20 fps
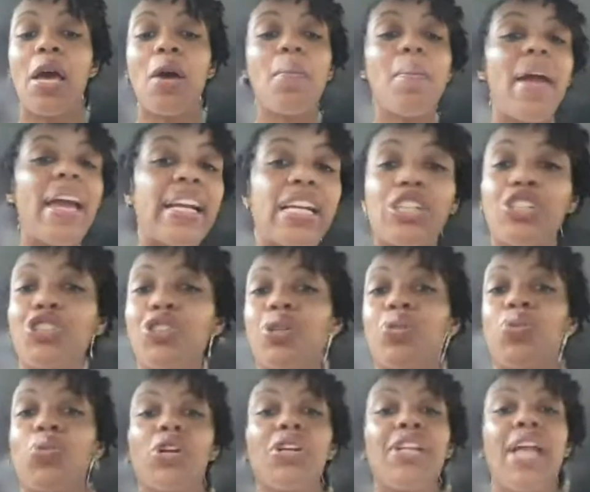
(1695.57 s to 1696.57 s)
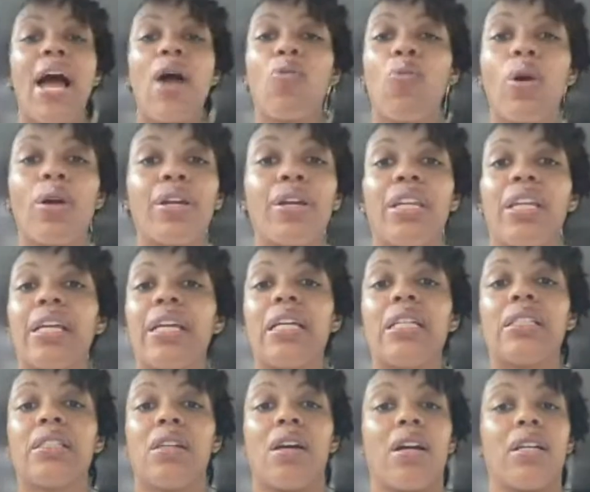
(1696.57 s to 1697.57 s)
making sure we're not working
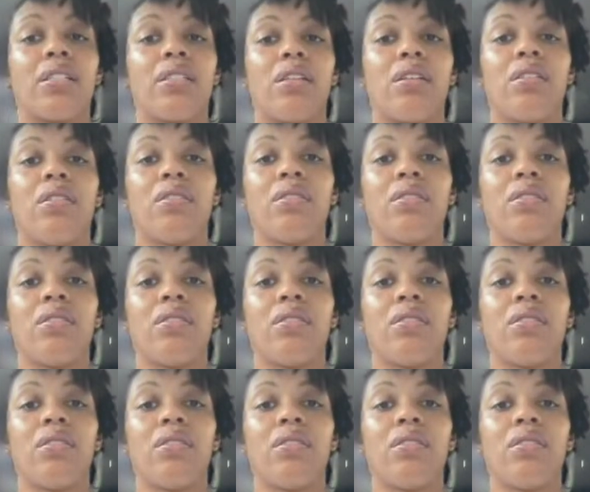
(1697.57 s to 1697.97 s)
against ourselves,